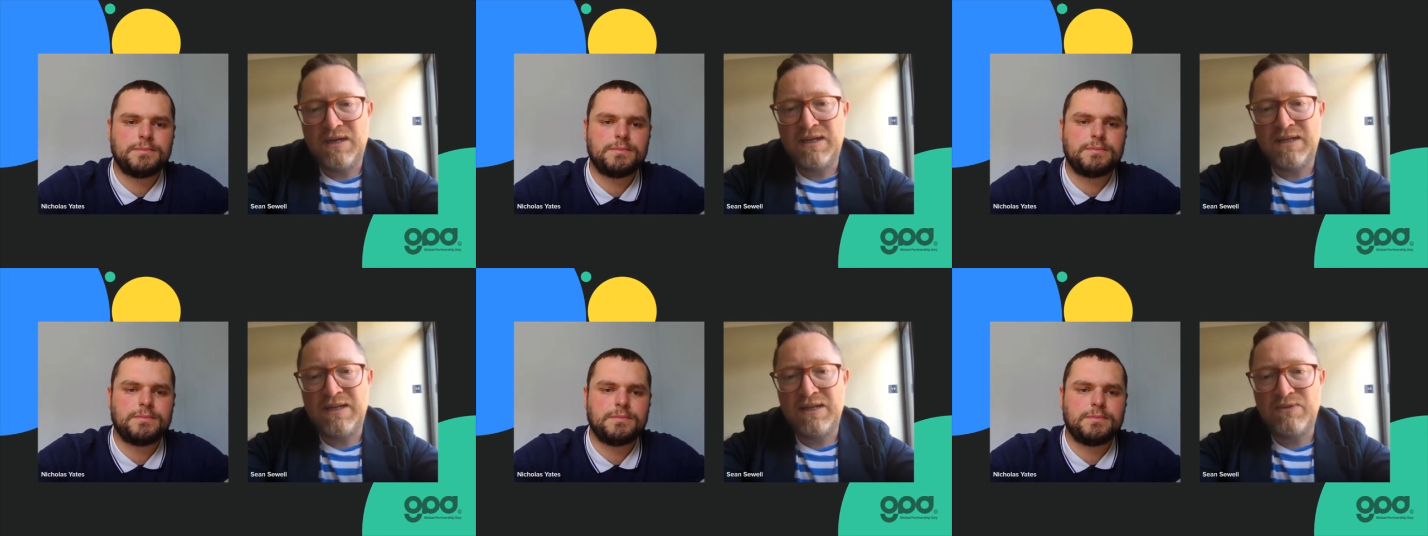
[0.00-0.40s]

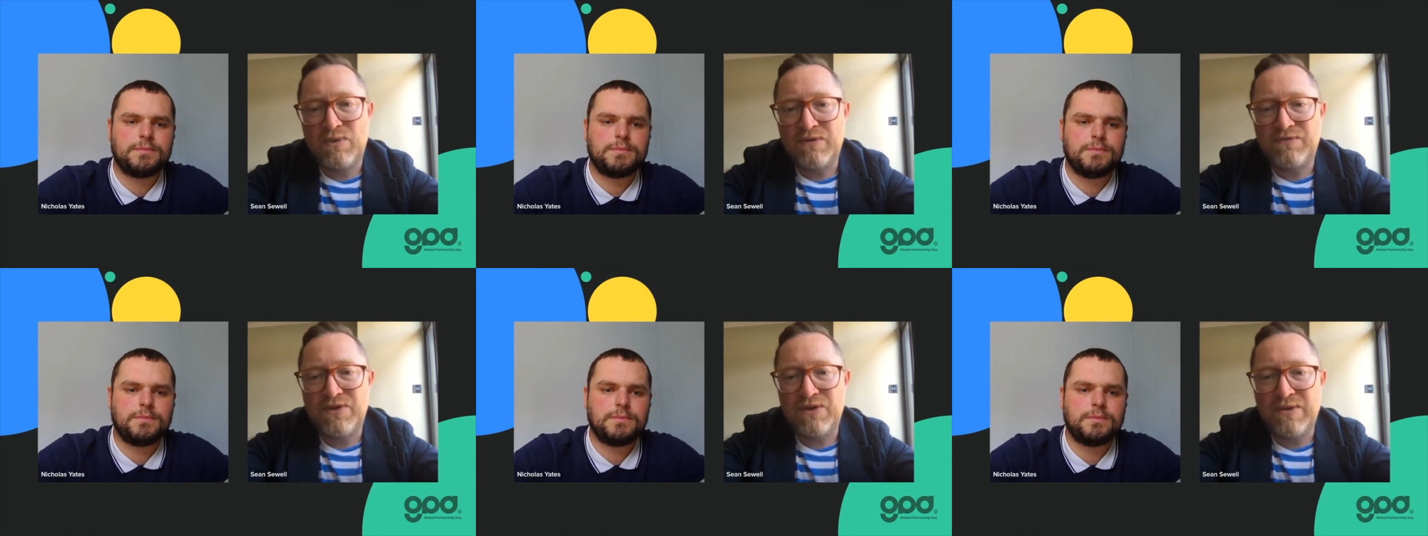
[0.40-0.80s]

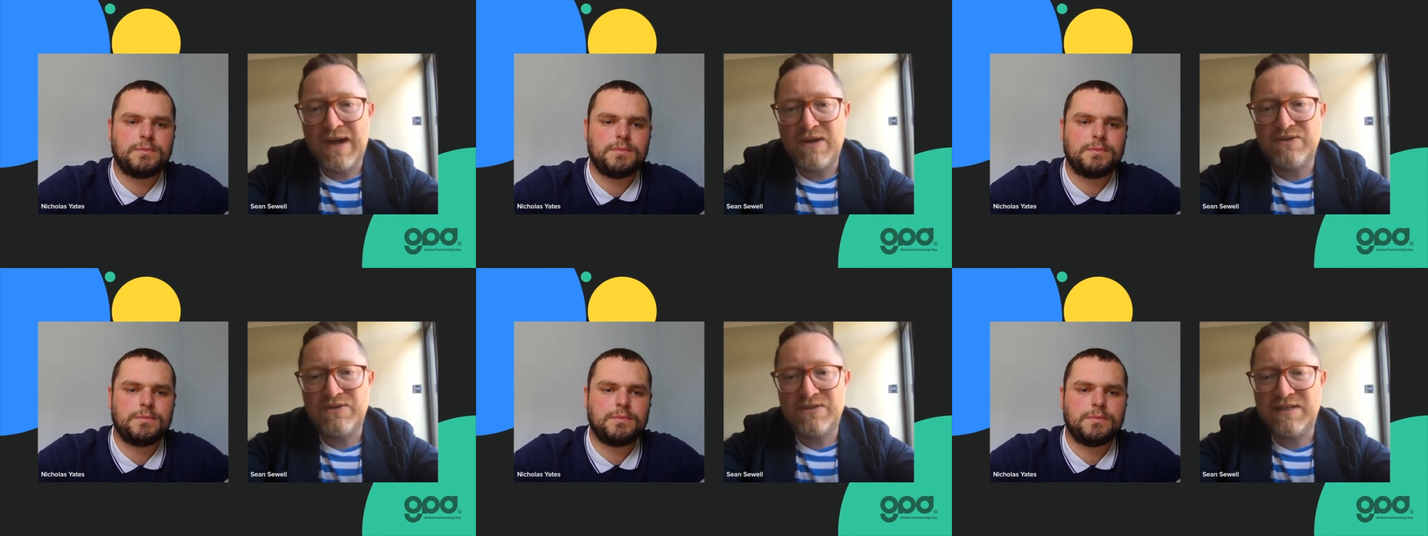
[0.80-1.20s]
Speaker 1: another one for you:
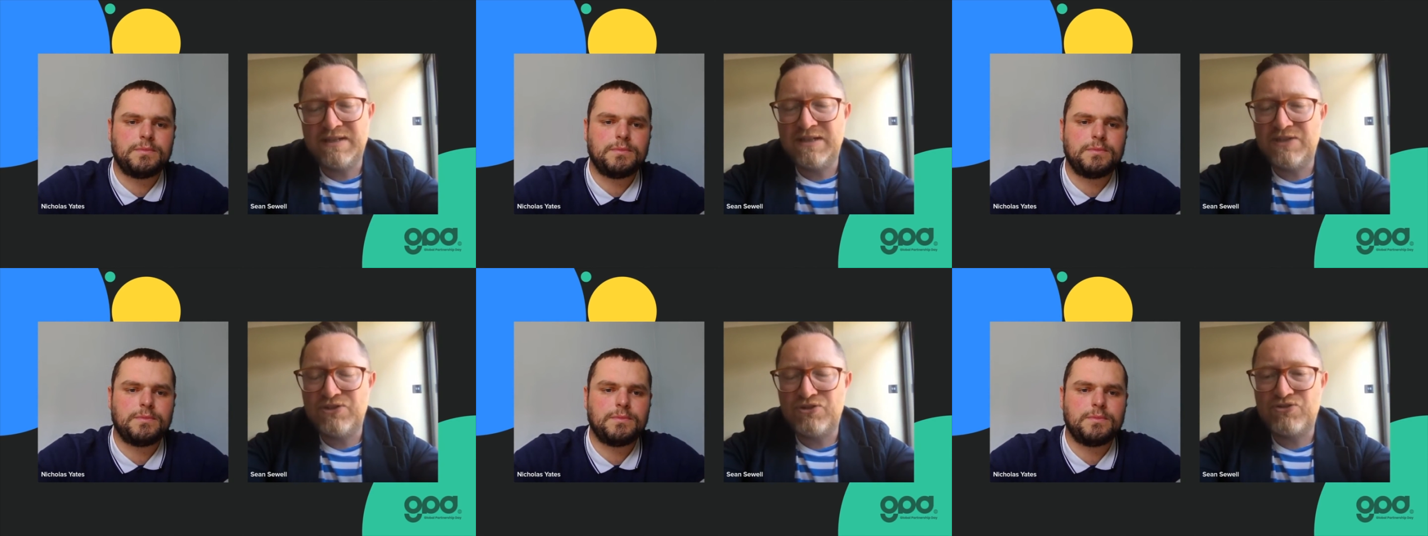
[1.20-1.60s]
How are you
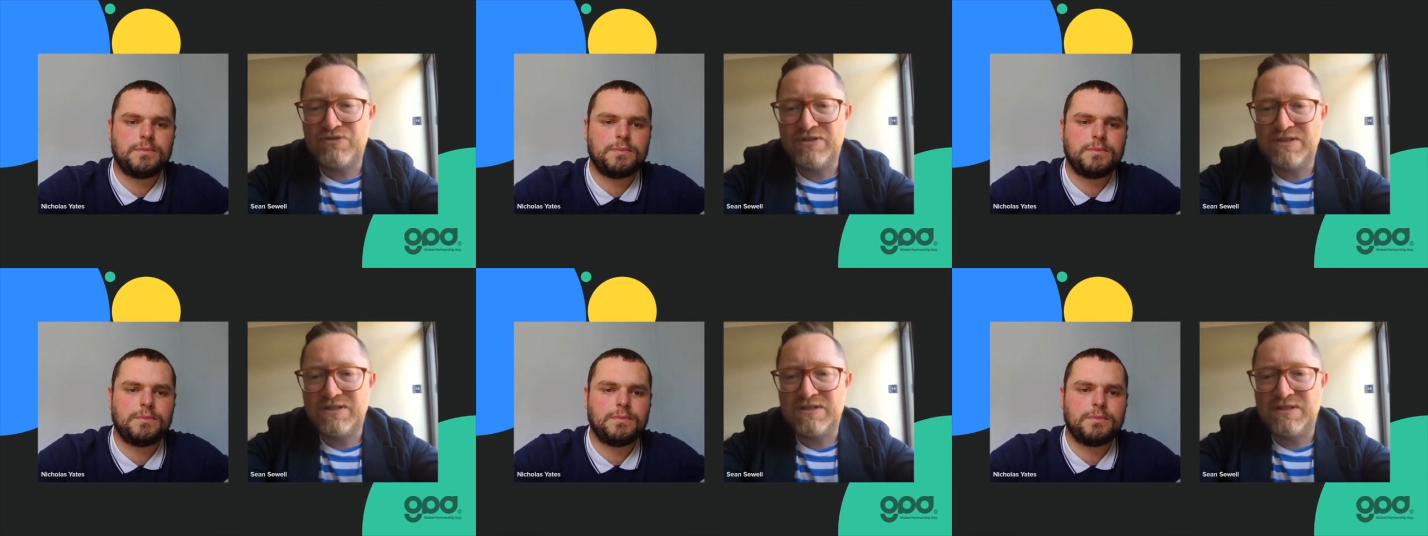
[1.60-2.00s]
seeing
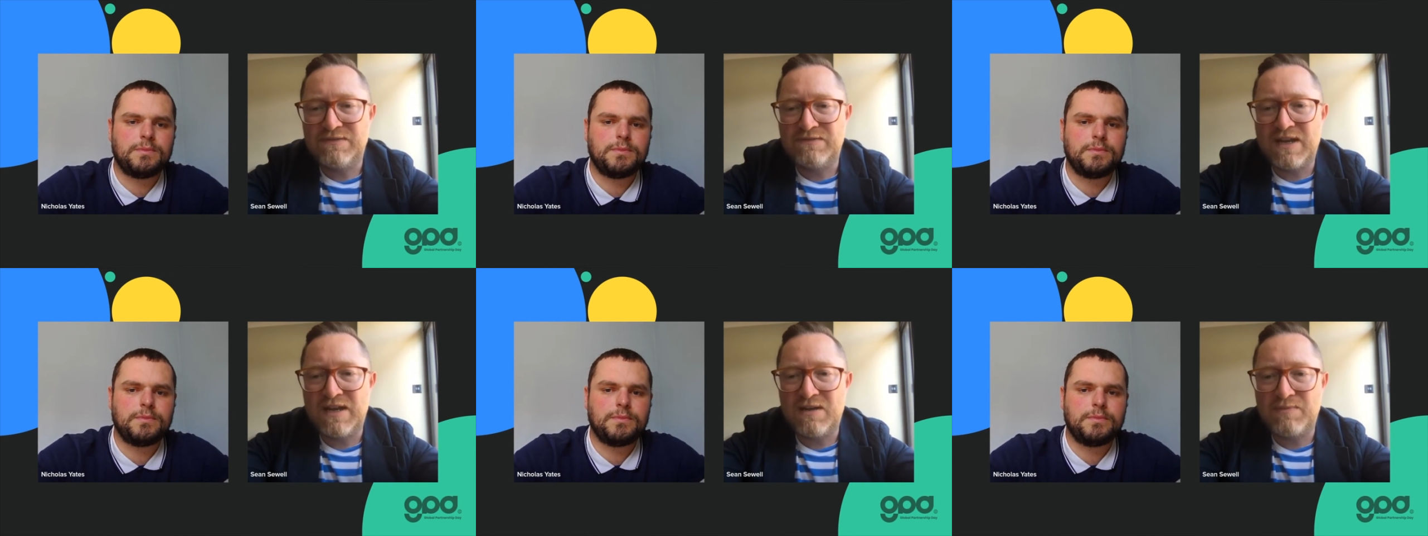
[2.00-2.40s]
industries
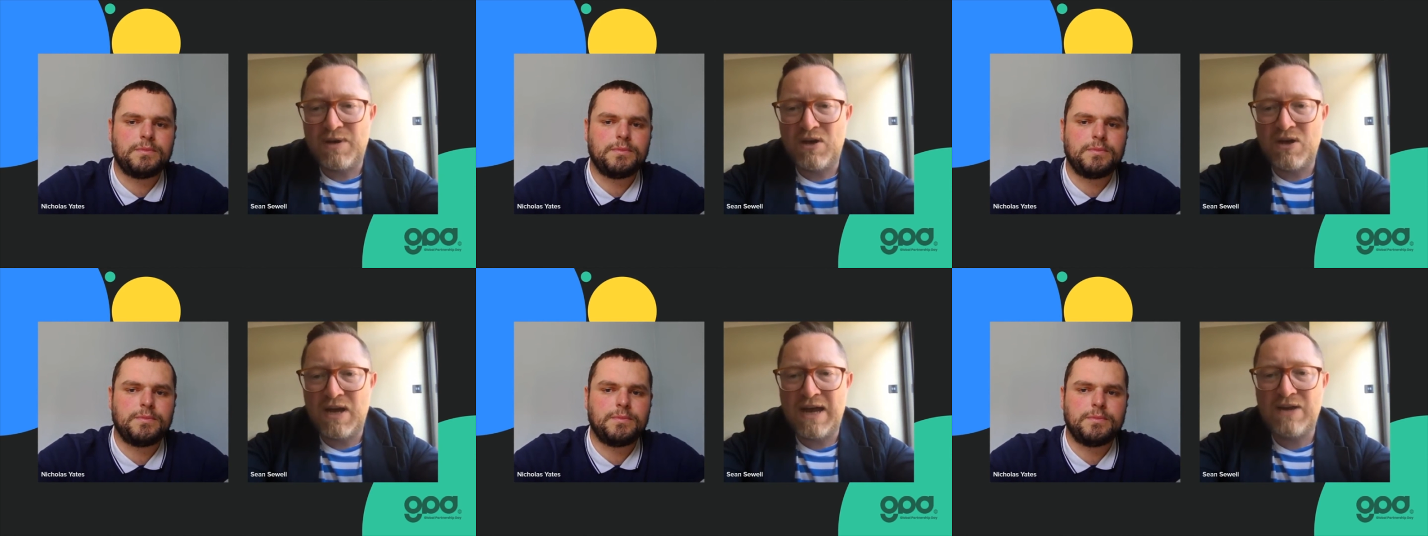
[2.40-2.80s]
develop?
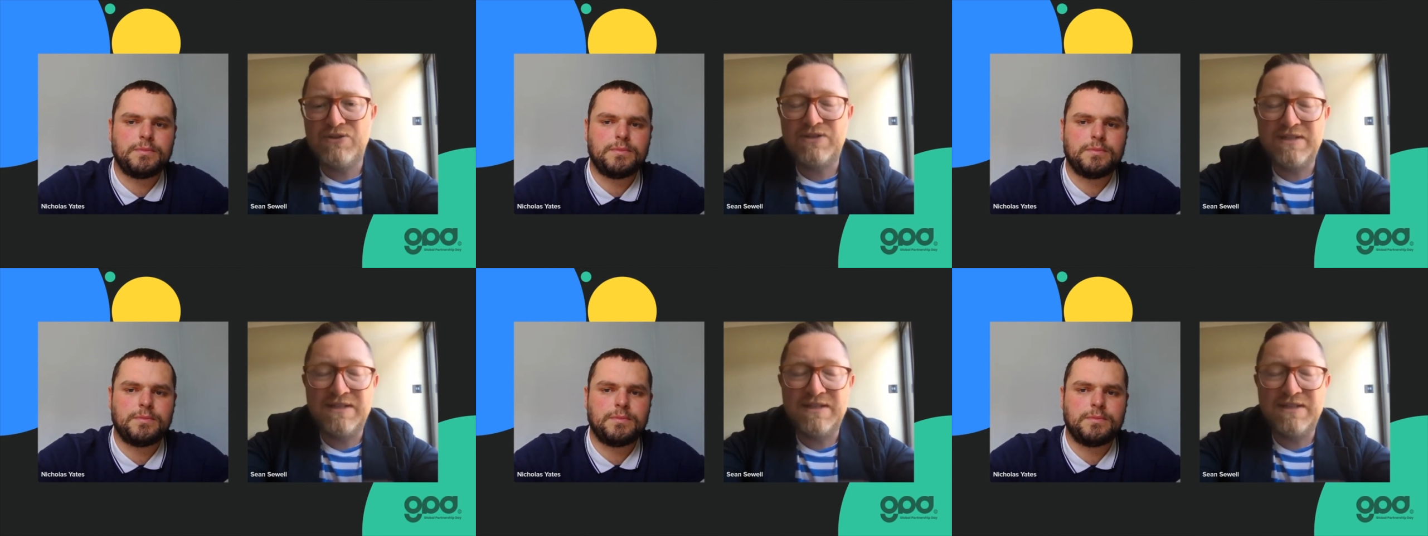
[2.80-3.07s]
How are you